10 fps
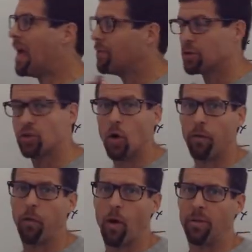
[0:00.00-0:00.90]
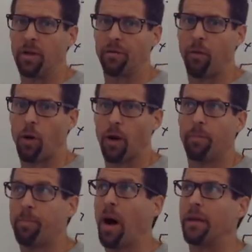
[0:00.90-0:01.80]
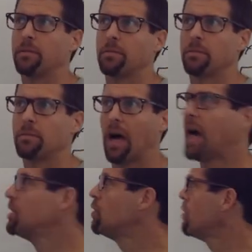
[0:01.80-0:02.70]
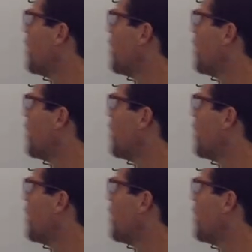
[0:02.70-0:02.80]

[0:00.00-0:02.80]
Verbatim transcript: There's no formula for it. But I do